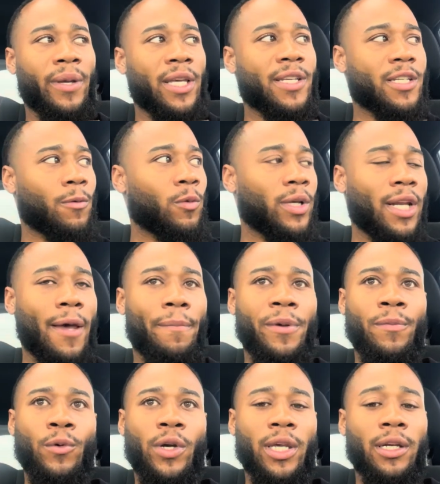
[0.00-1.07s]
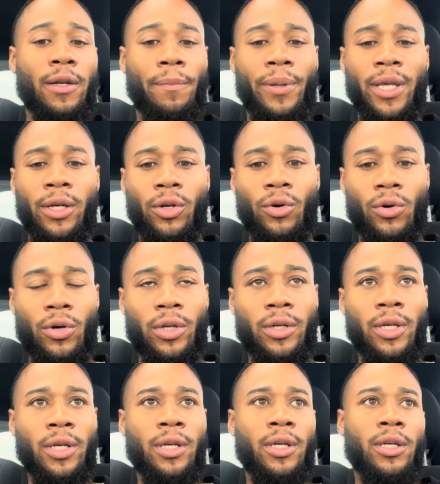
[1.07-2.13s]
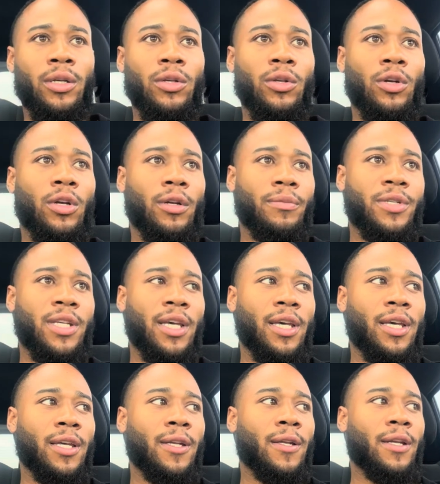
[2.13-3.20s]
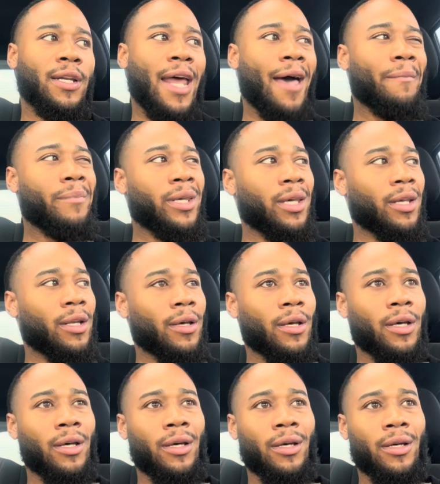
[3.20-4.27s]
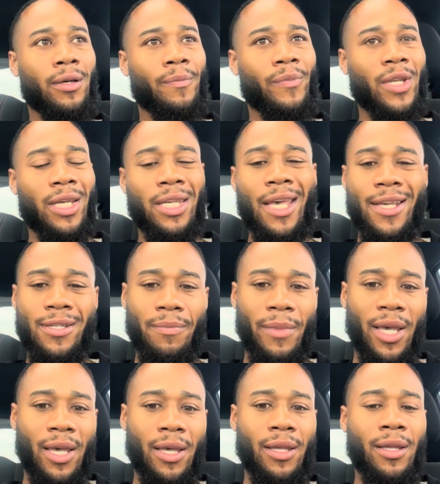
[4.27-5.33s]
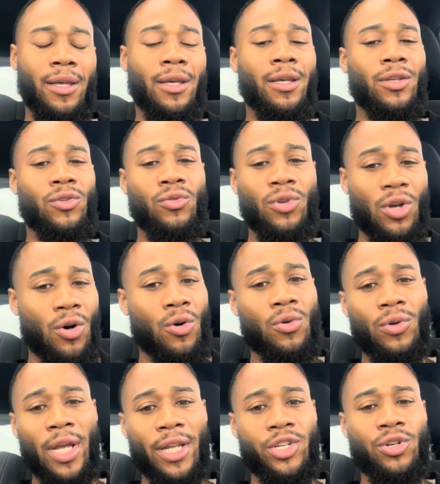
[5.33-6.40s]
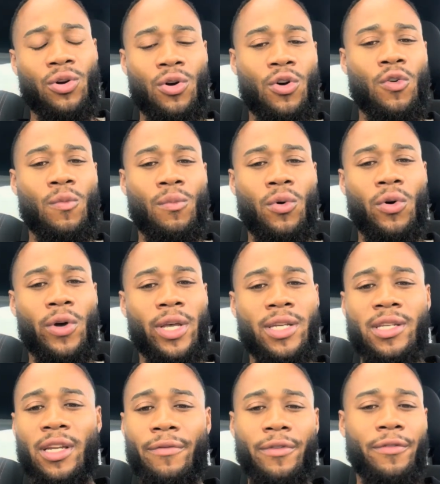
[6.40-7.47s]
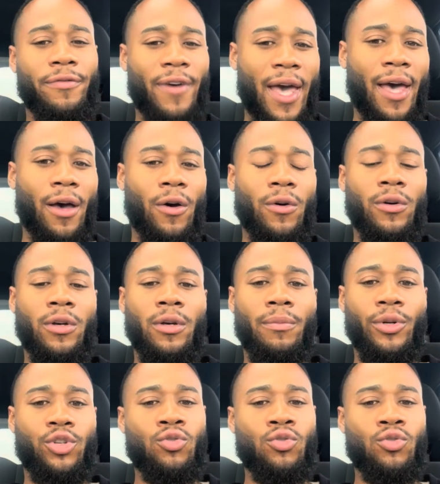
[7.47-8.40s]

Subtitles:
someone that people can depend on. You know what I'm saying? Not being a yes man. You know that your homeboy is living foul, but